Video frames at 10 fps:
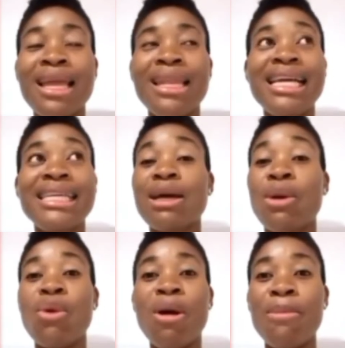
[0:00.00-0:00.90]
Less
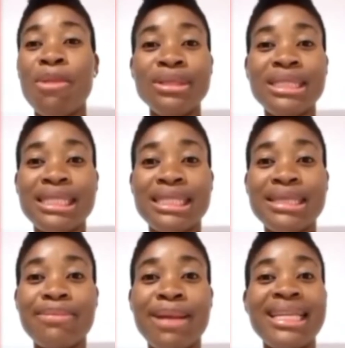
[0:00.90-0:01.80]
than 1
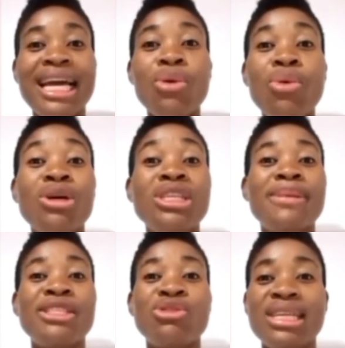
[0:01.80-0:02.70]
month, my dad, who was
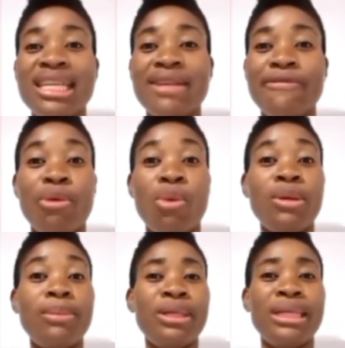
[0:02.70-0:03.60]
bedridden
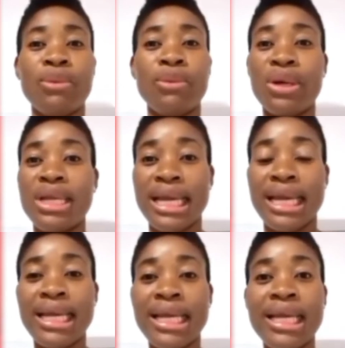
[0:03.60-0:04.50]
for more than 1
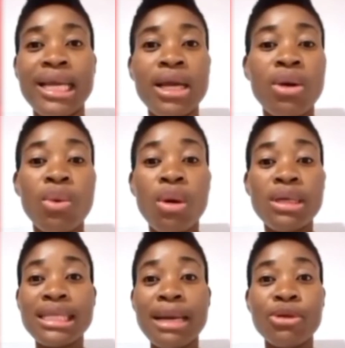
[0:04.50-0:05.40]
year,
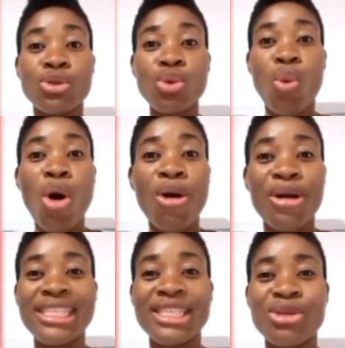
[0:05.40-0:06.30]
was able to walk
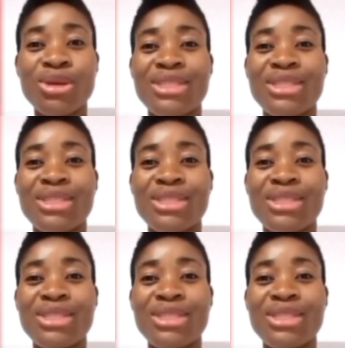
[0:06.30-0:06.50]
on his own.